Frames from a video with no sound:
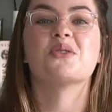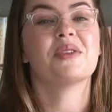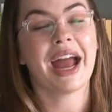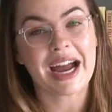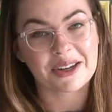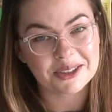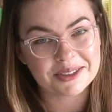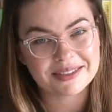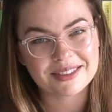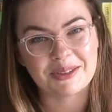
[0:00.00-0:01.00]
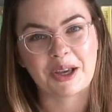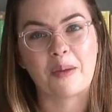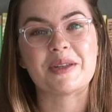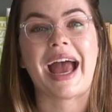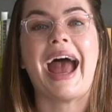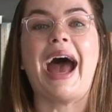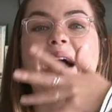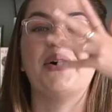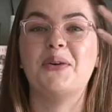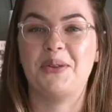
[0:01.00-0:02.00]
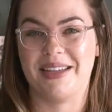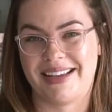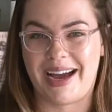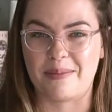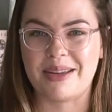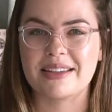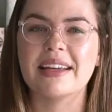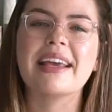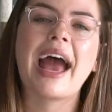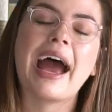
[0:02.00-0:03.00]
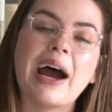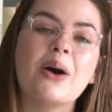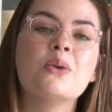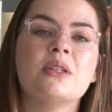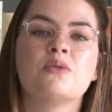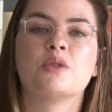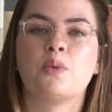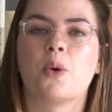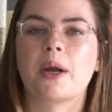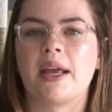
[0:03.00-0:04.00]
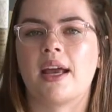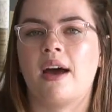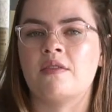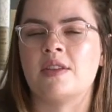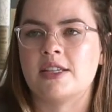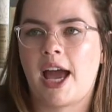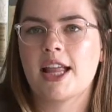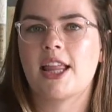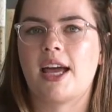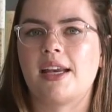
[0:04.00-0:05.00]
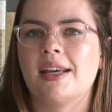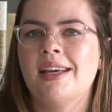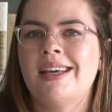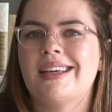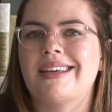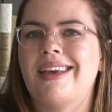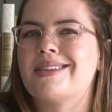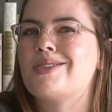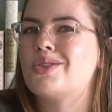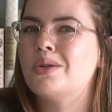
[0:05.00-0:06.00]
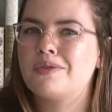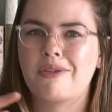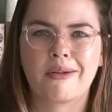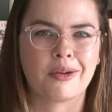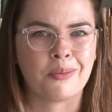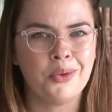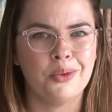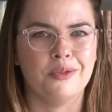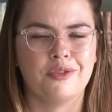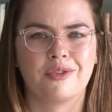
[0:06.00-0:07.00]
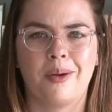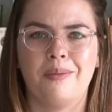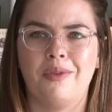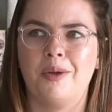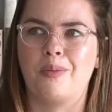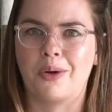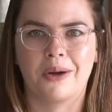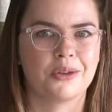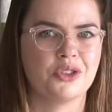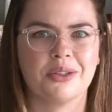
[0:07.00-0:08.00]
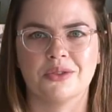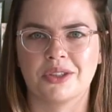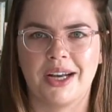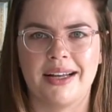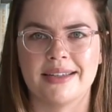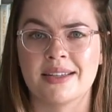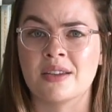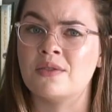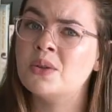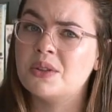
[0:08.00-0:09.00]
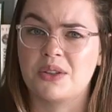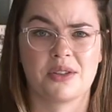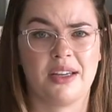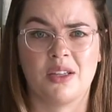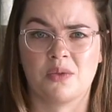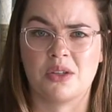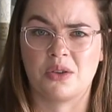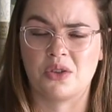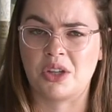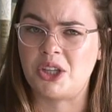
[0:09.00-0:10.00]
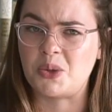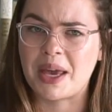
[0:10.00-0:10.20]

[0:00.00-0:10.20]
So now, We come to how this happened. Like, how did reporting of this headline get so far removed from the broader general context of nuclear science research in the